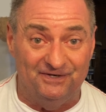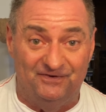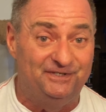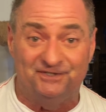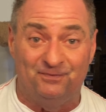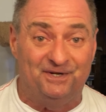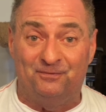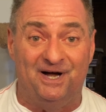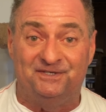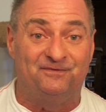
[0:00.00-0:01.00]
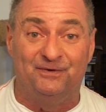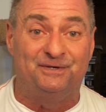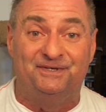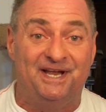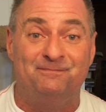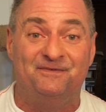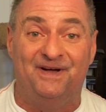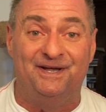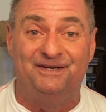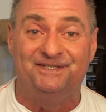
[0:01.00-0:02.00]
If you just want to watch it for entertainment
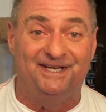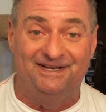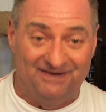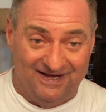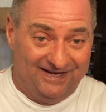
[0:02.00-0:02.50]
value to say,